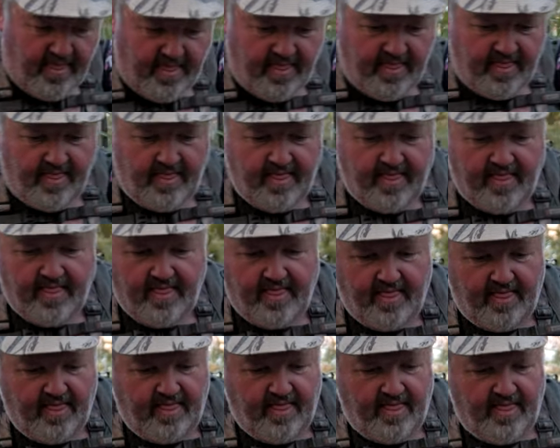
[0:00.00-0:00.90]
With the
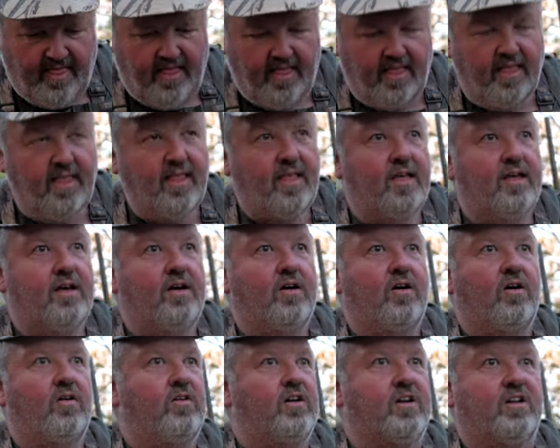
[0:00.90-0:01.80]
sun almost set,
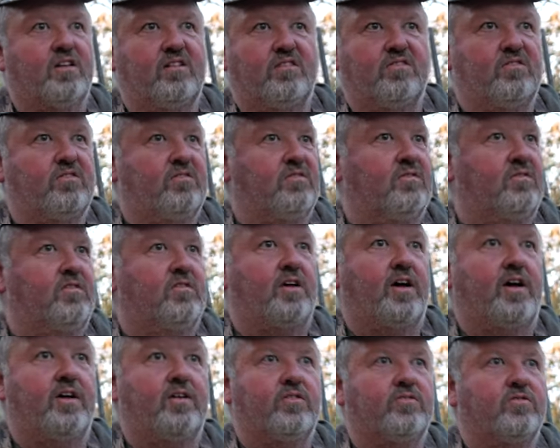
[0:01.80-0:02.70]
it was too late to
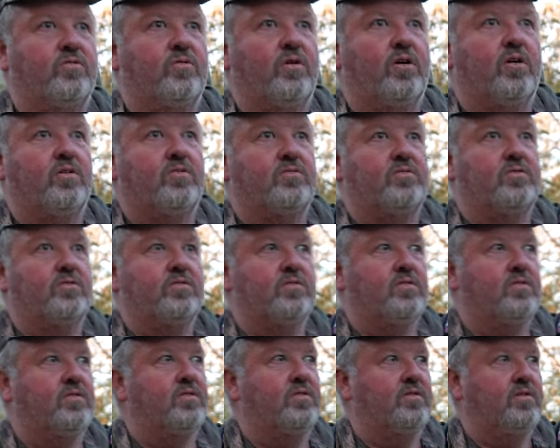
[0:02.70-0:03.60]
go after him
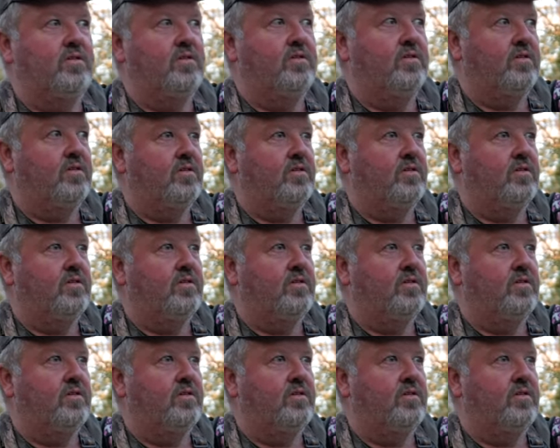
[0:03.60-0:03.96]
now, so